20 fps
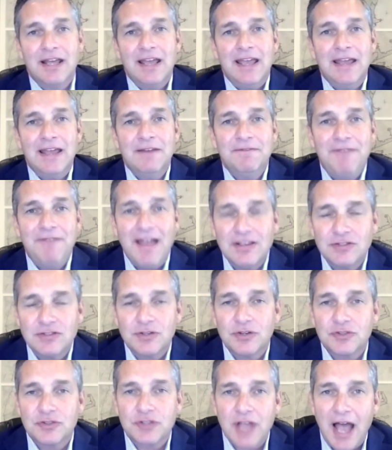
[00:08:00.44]

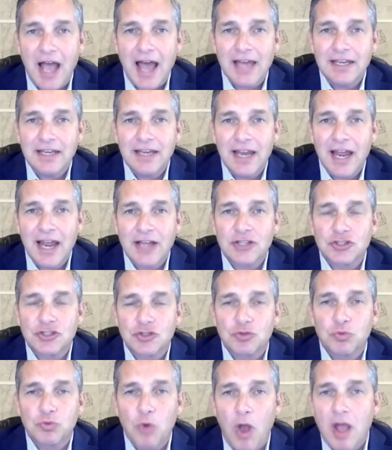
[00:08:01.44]
investors got
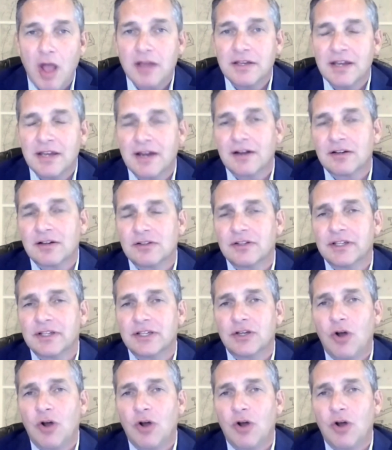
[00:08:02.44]
extraordinarily